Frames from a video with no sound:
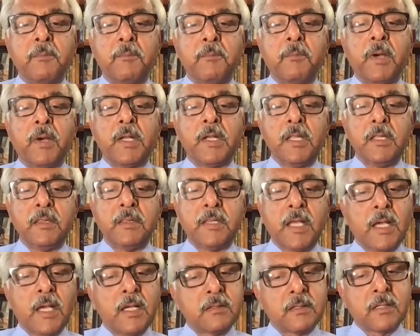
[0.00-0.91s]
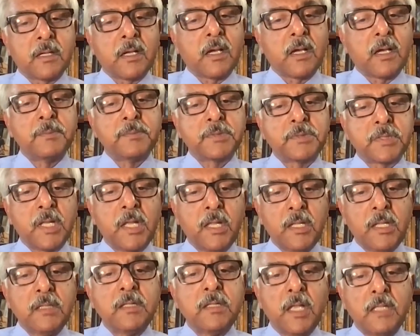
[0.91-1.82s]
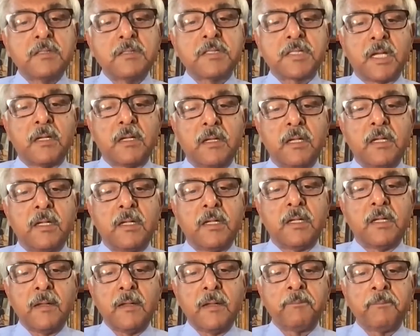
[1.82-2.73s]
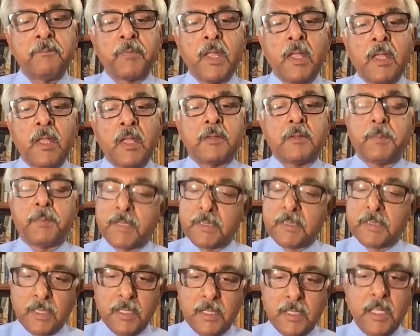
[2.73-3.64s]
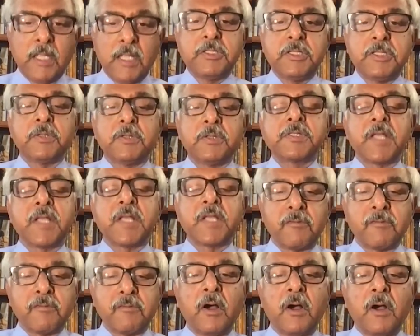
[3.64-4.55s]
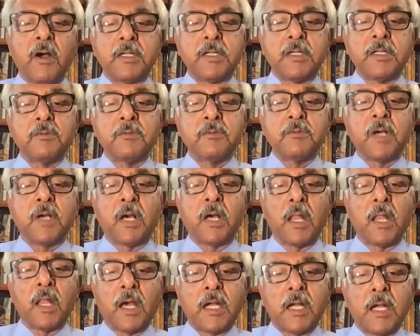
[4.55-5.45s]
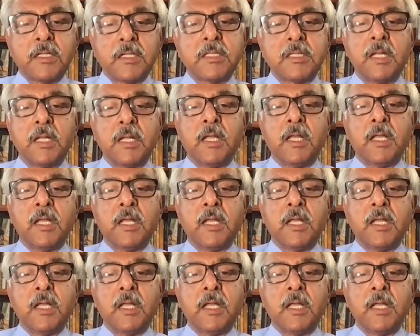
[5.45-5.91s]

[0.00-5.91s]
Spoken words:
money that comes inside India. But the NGOs have gone down a lot.